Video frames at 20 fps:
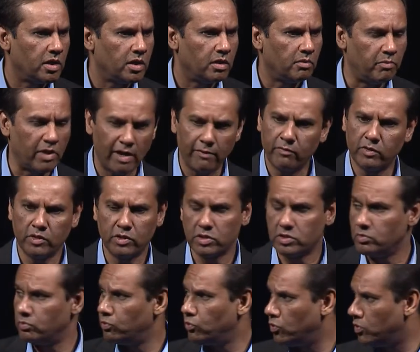Bandwidth is
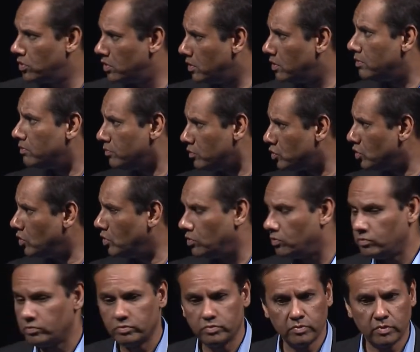important.
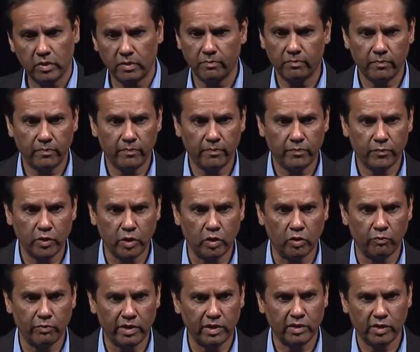So,
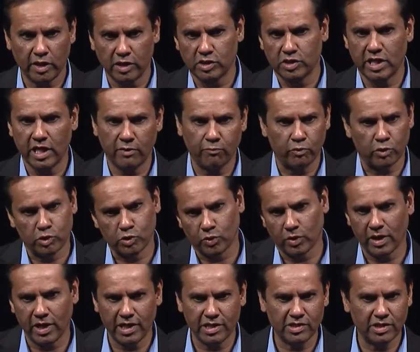when things get
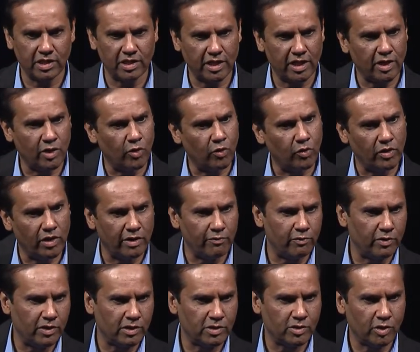virtualized and they go live
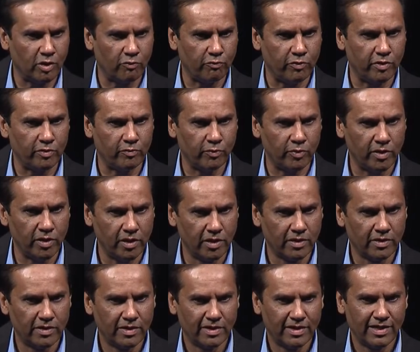in the software world
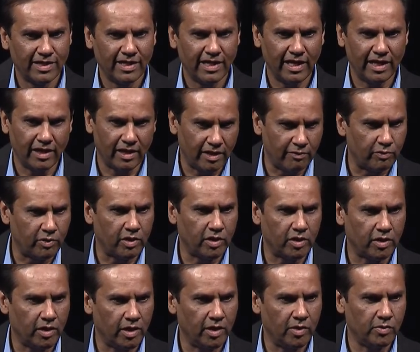and live in the
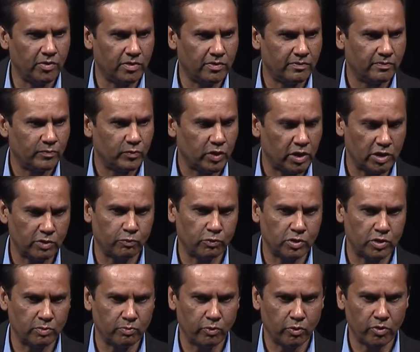cloud, guess
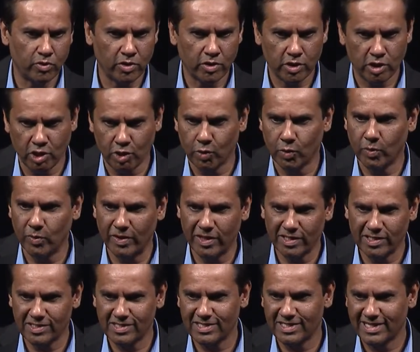what's important?
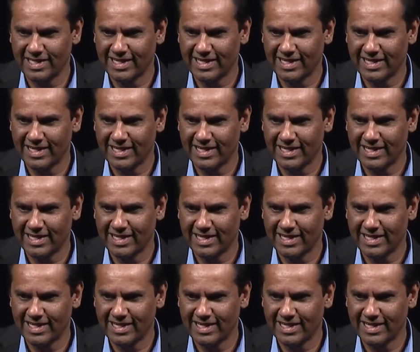QoS